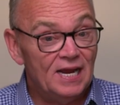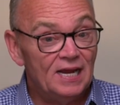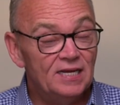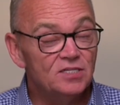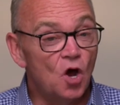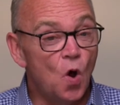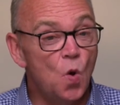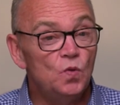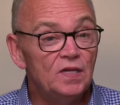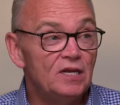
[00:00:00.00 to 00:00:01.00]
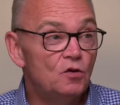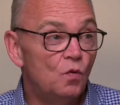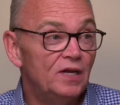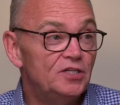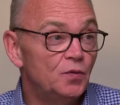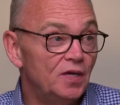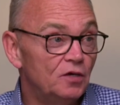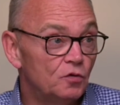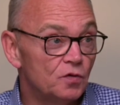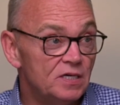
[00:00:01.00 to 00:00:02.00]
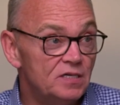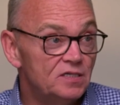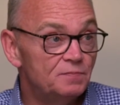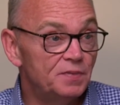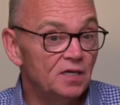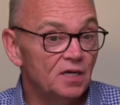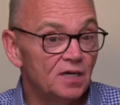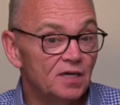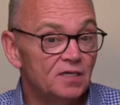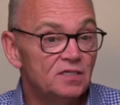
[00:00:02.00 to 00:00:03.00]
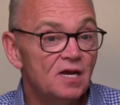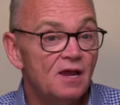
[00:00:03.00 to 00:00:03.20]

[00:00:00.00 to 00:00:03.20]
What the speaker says: is only going to increase because